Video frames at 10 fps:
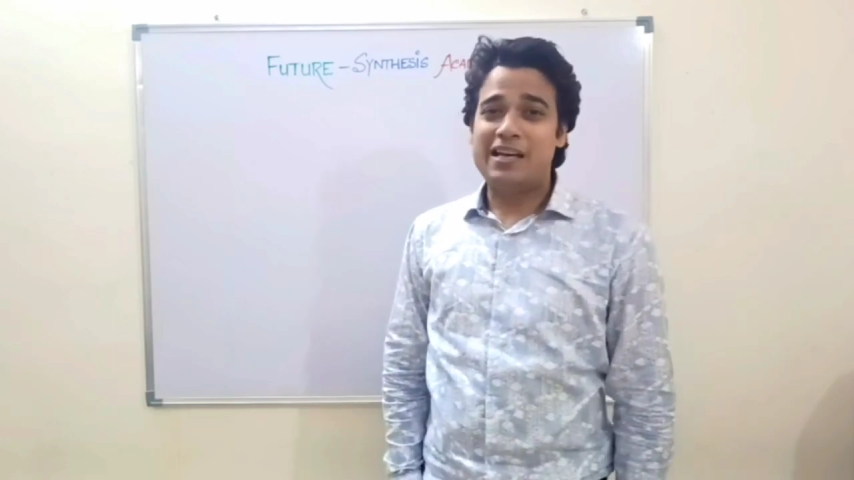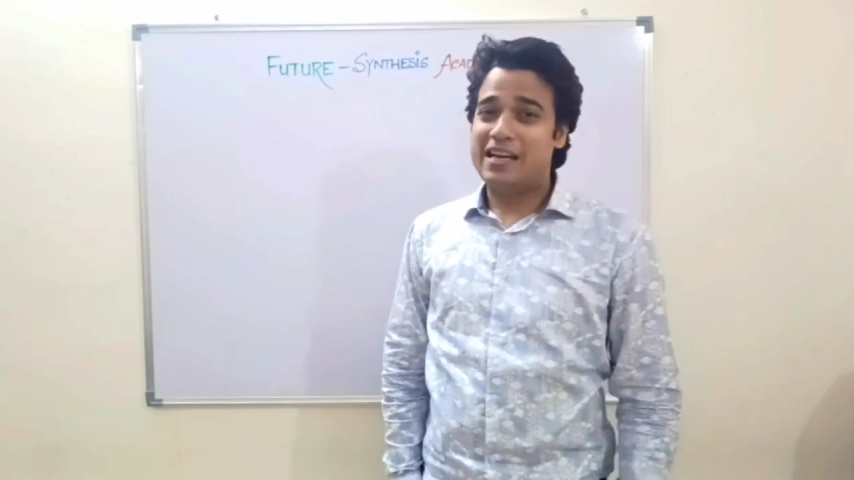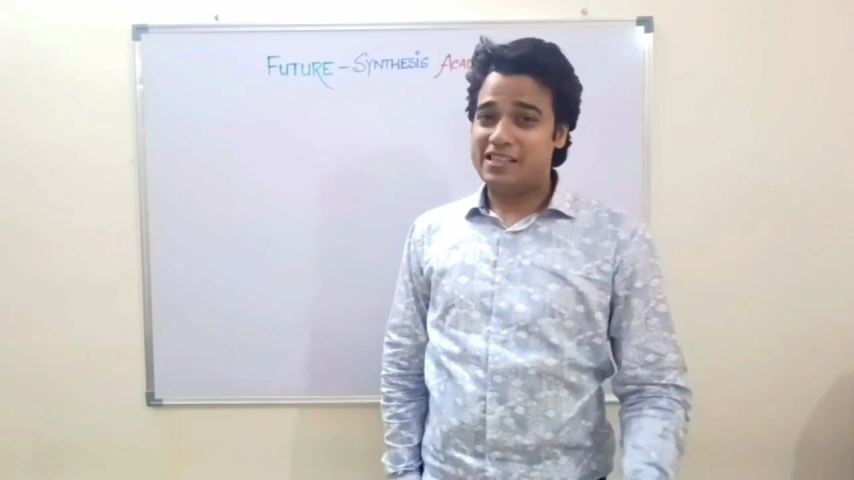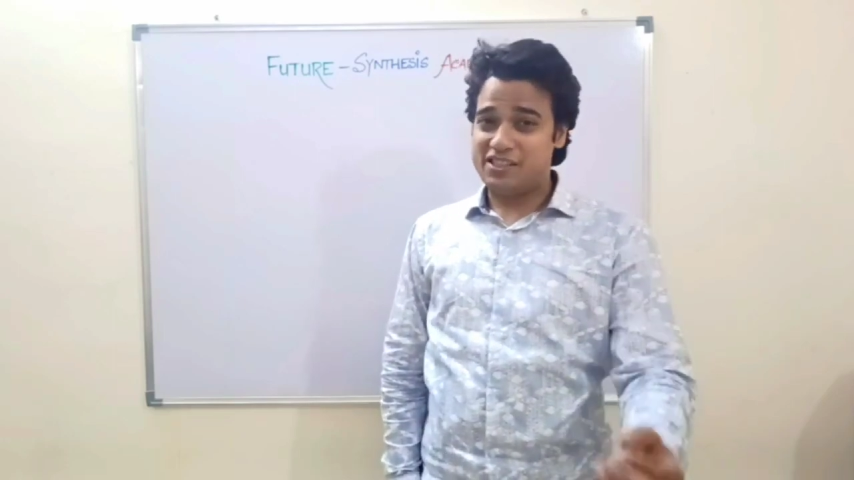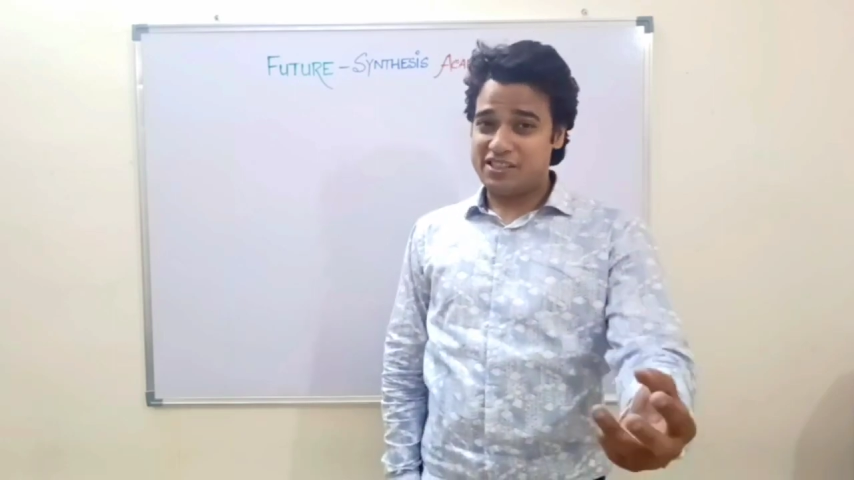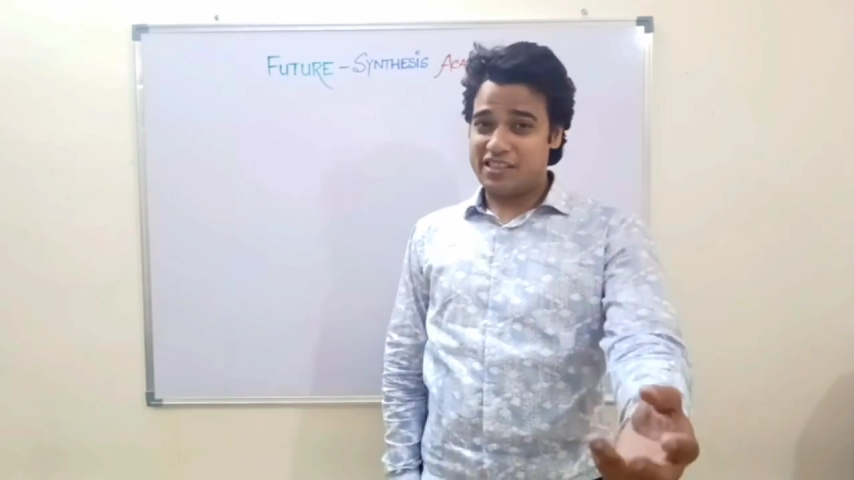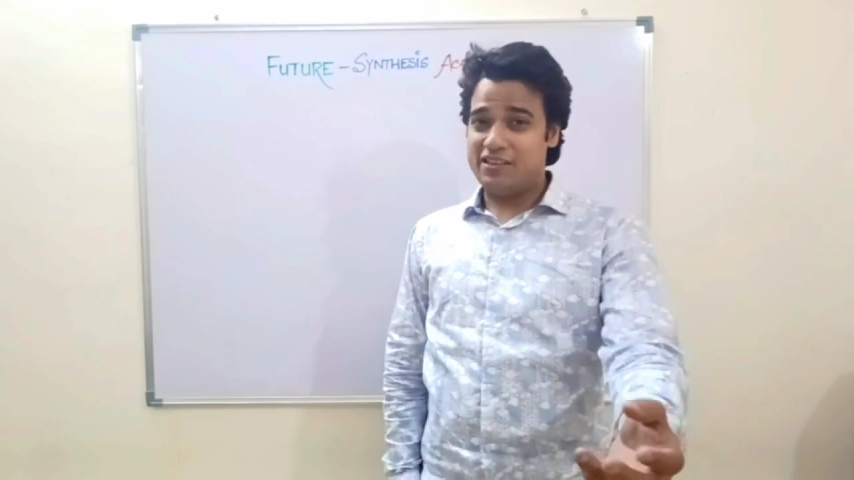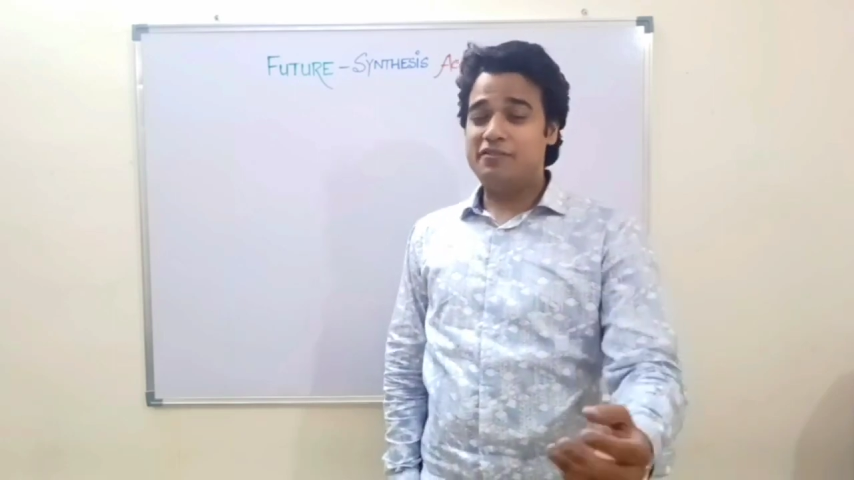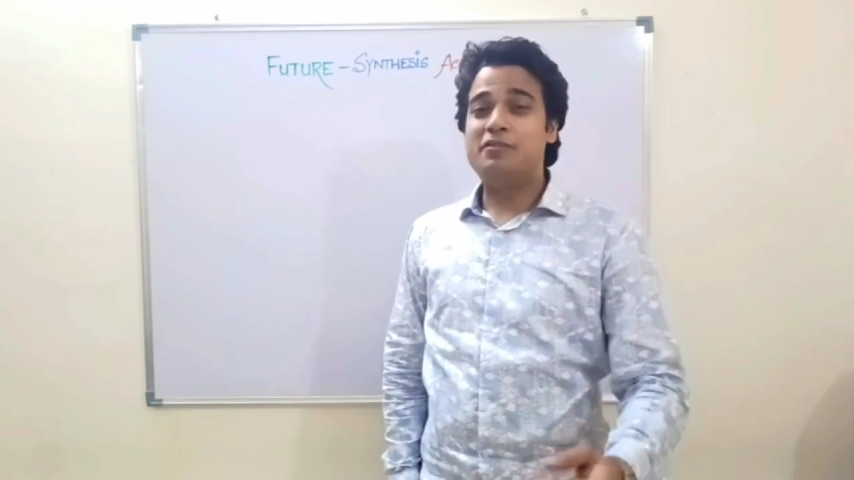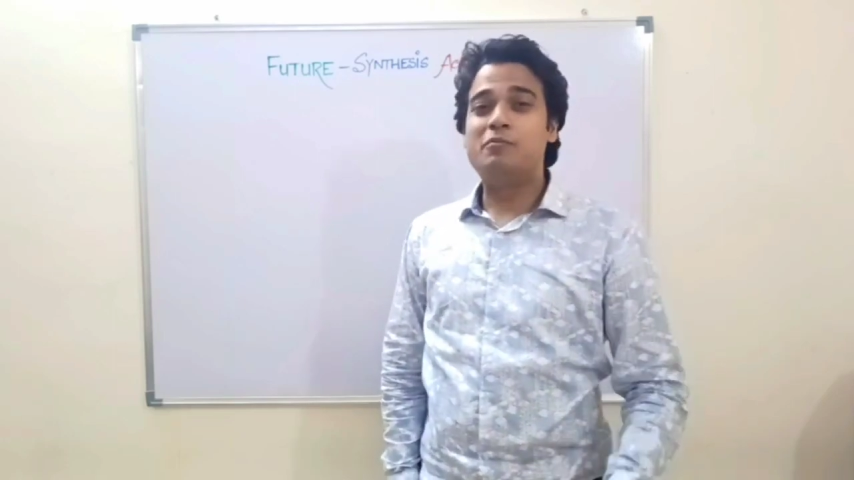and
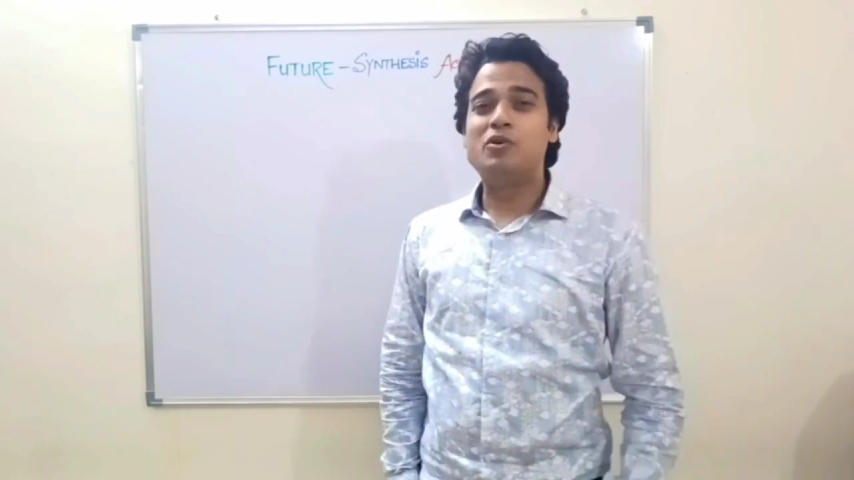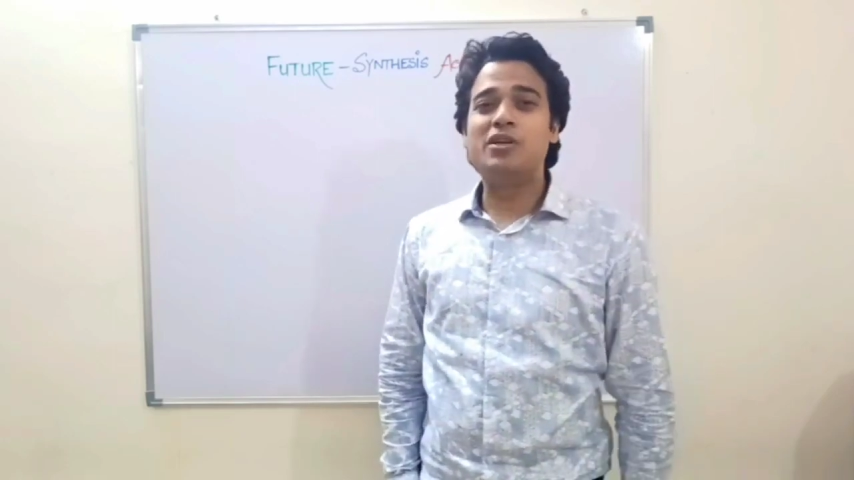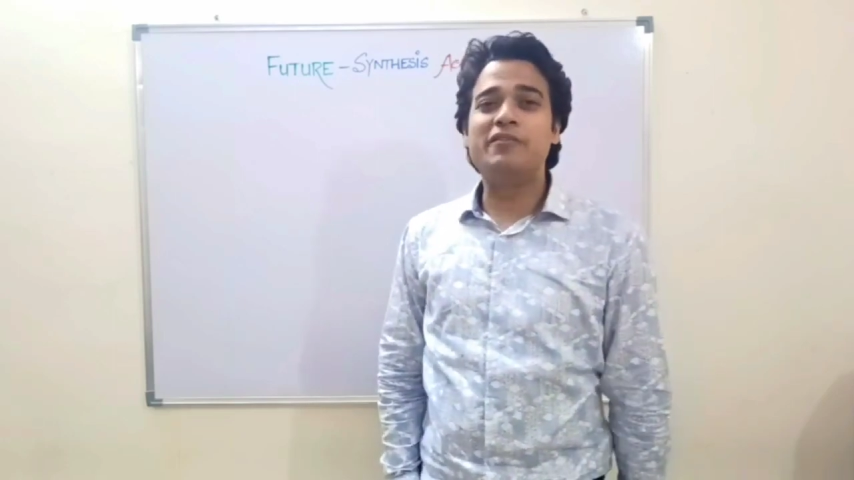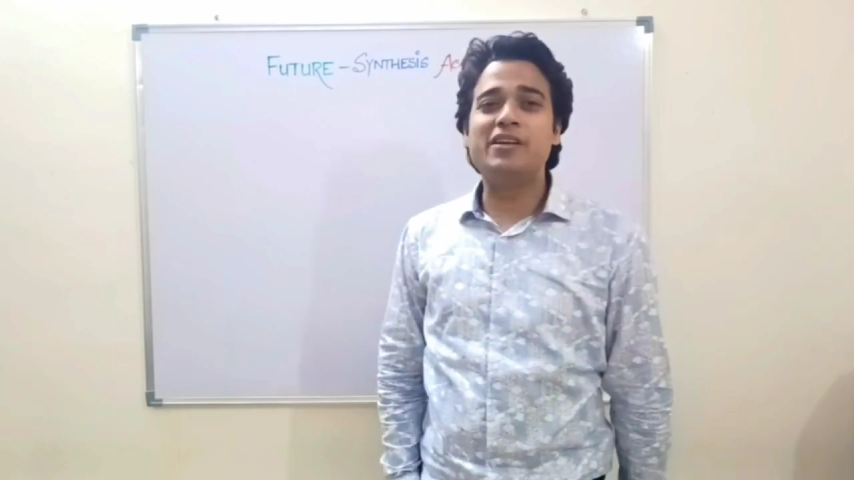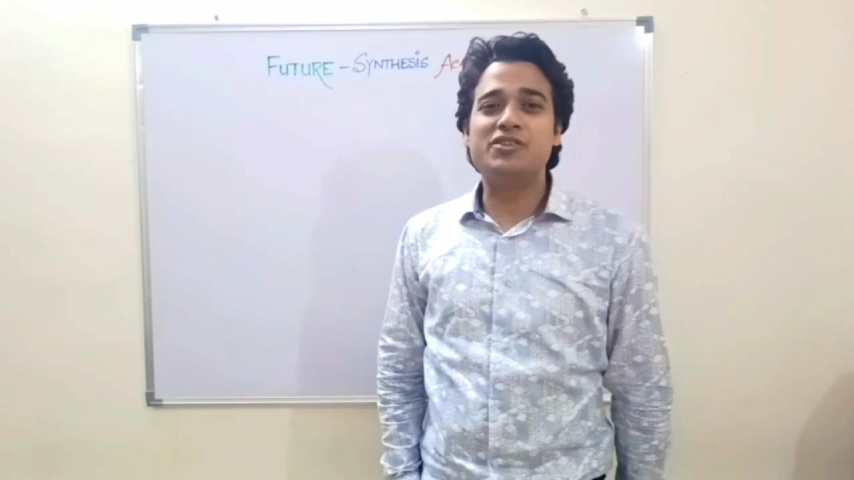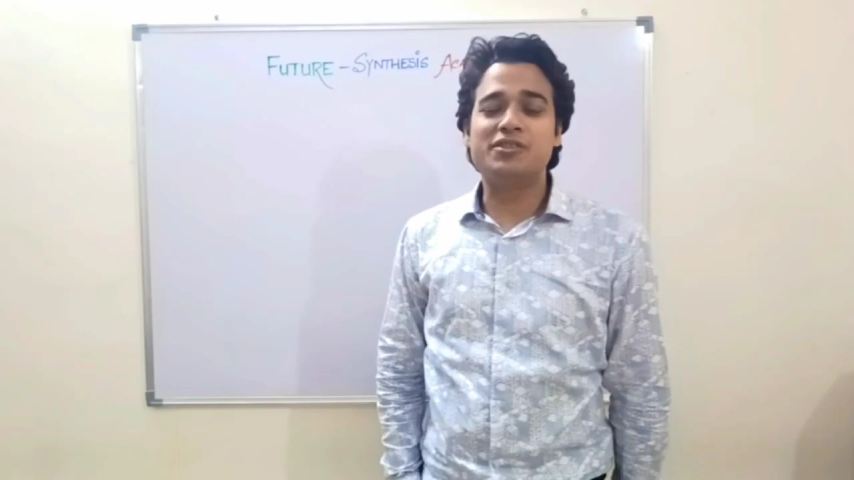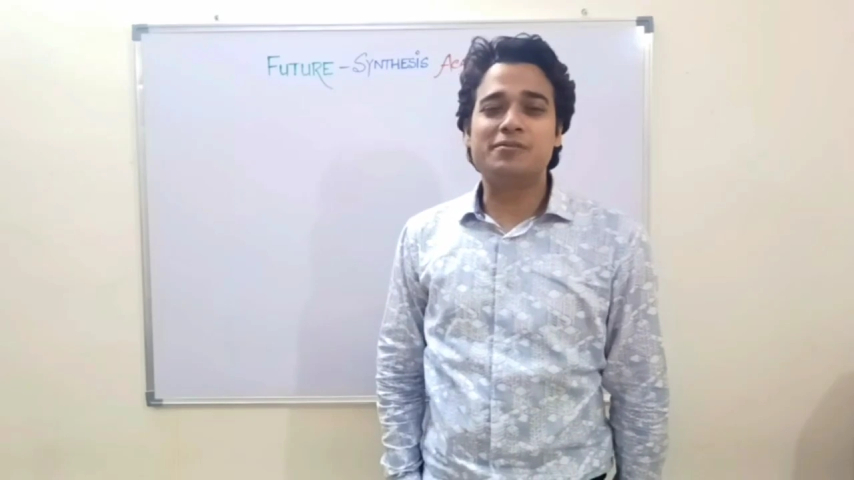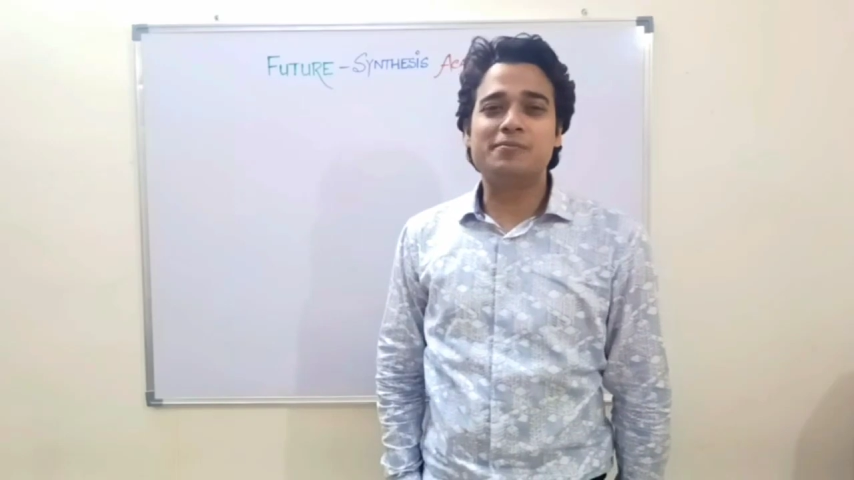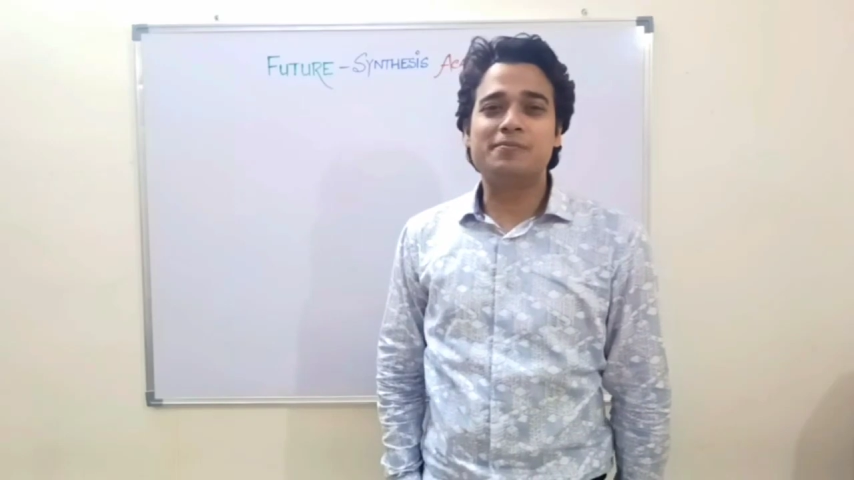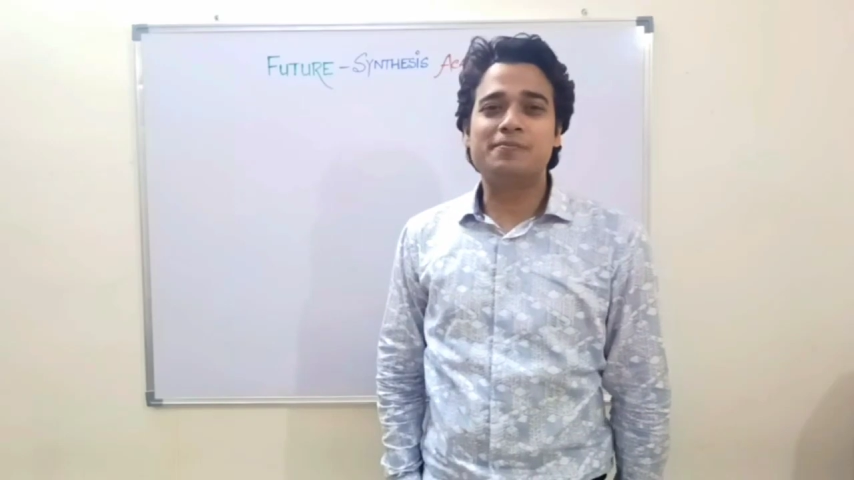self-motivation.